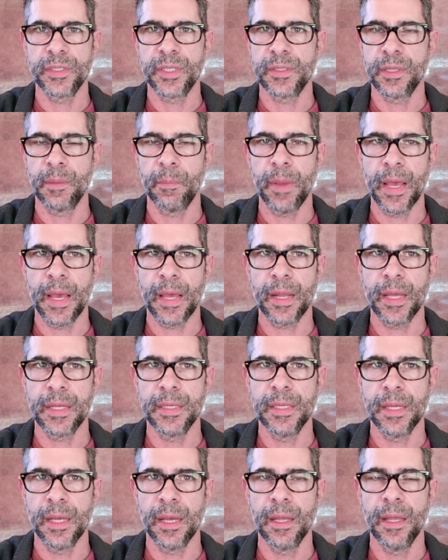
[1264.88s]
is a bad
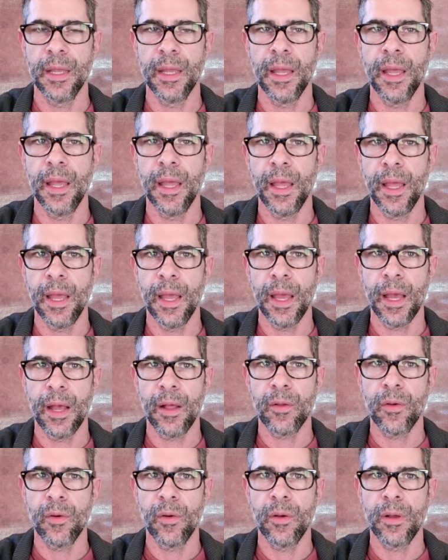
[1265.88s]
idea.
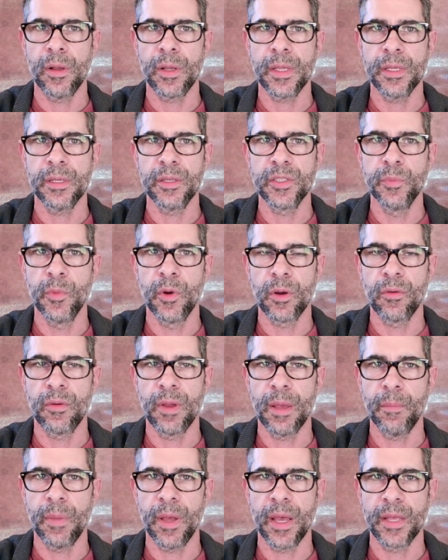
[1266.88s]
Alcohol kills more
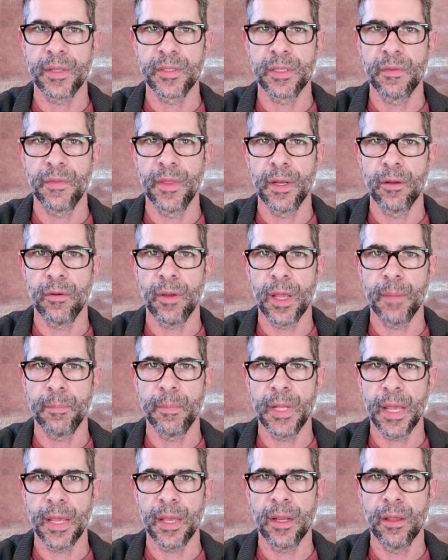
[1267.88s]
gram-positive than
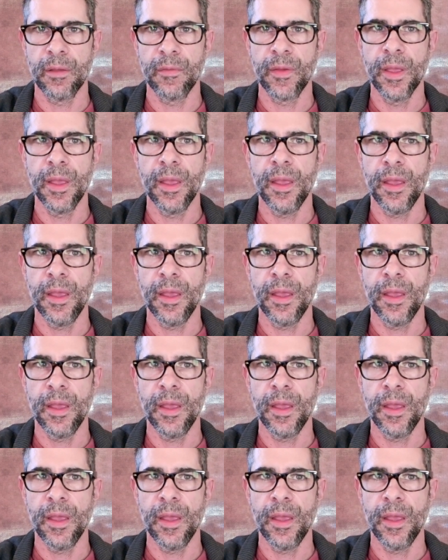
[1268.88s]
gram-negative,